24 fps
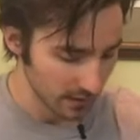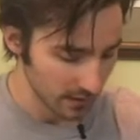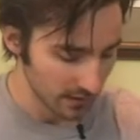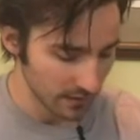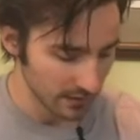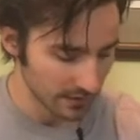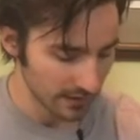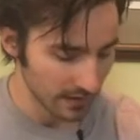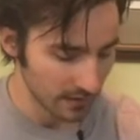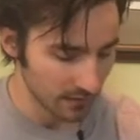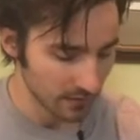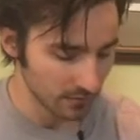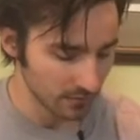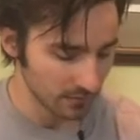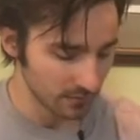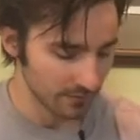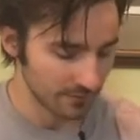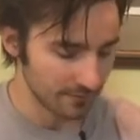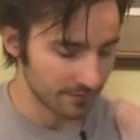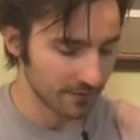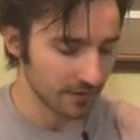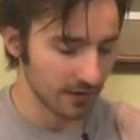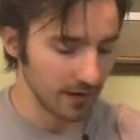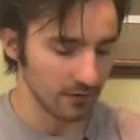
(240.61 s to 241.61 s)
Now,
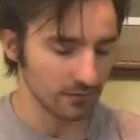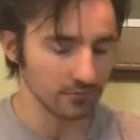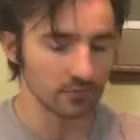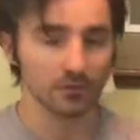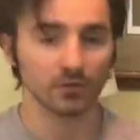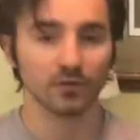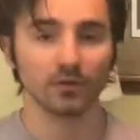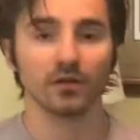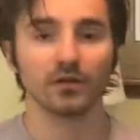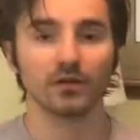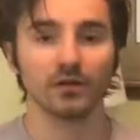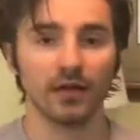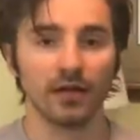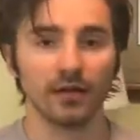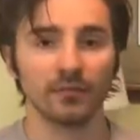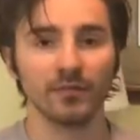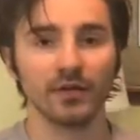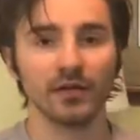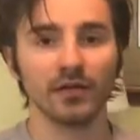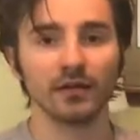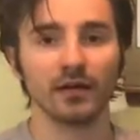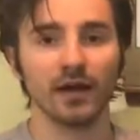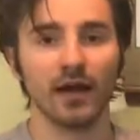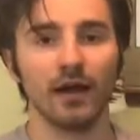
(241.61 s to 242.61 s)
for outdoor
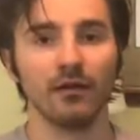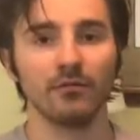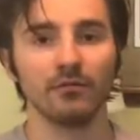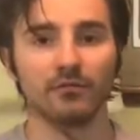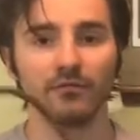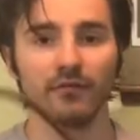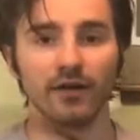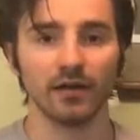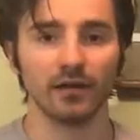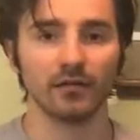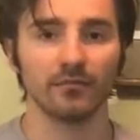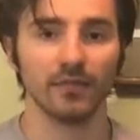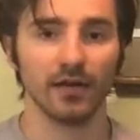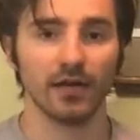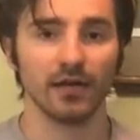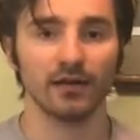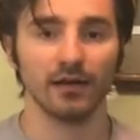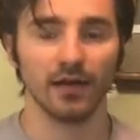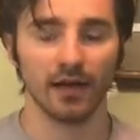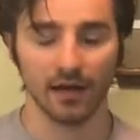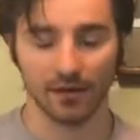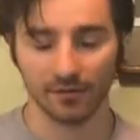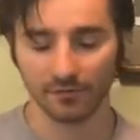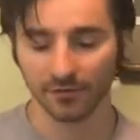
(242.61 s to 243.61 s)
climbing, I would
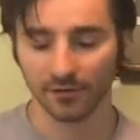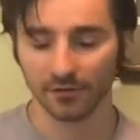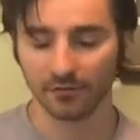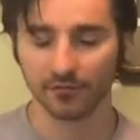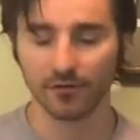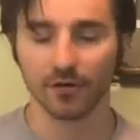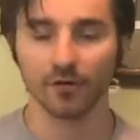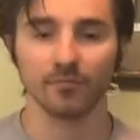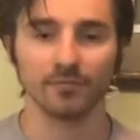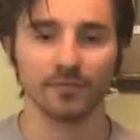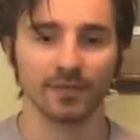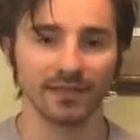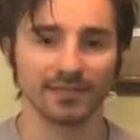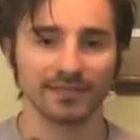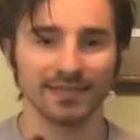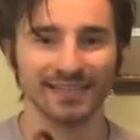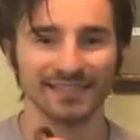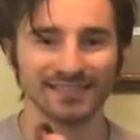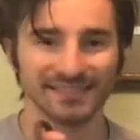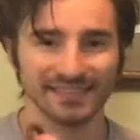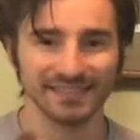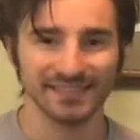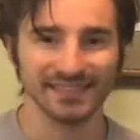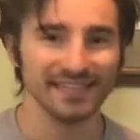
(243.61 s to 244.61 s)
recommend having a rope that's
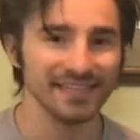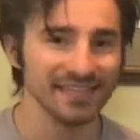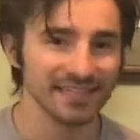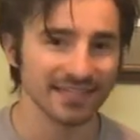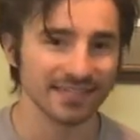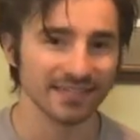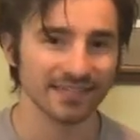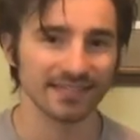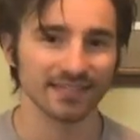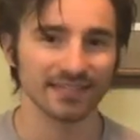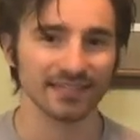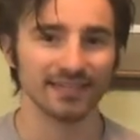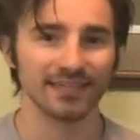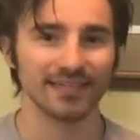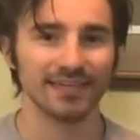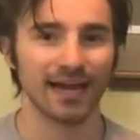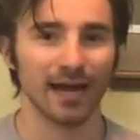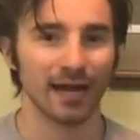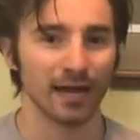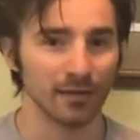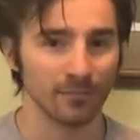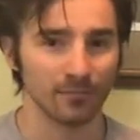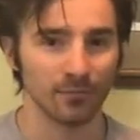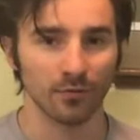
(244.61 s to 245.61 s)
at least
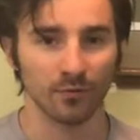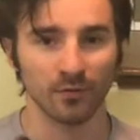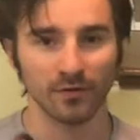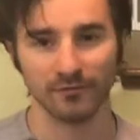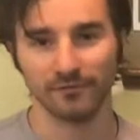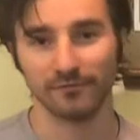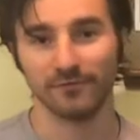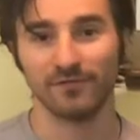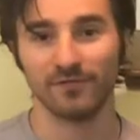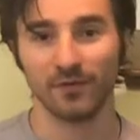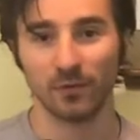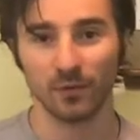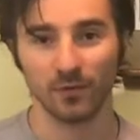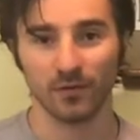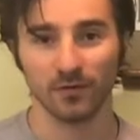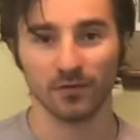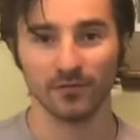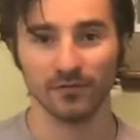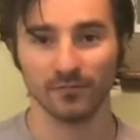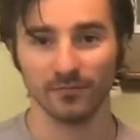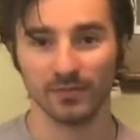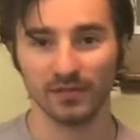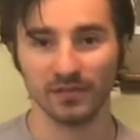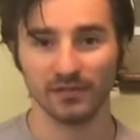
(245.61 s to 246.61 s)

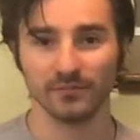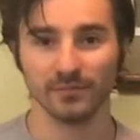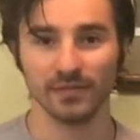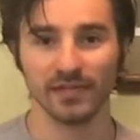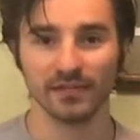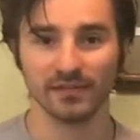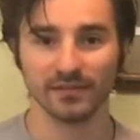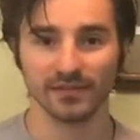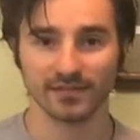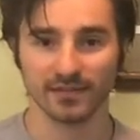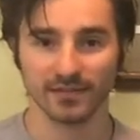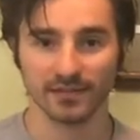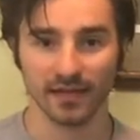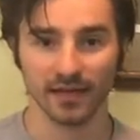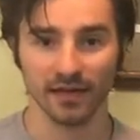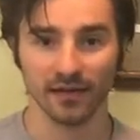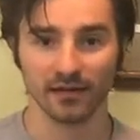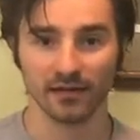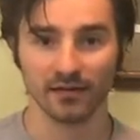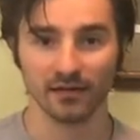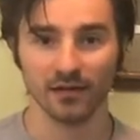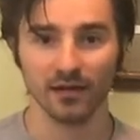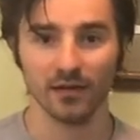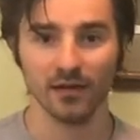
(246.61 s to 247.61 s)
9.4 millimeters
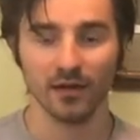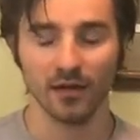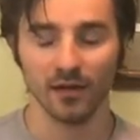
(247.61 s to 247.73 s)
thick.